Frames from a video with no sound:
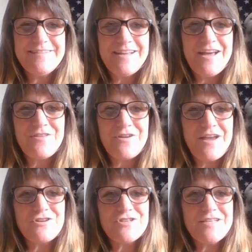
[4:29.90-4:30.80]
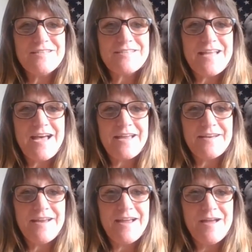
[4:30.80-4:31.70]
the other energies that
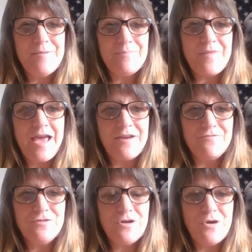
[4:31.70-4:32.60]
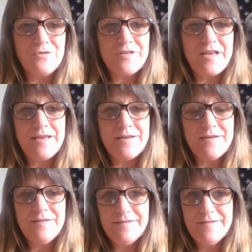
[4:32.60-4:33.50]
had a foothold in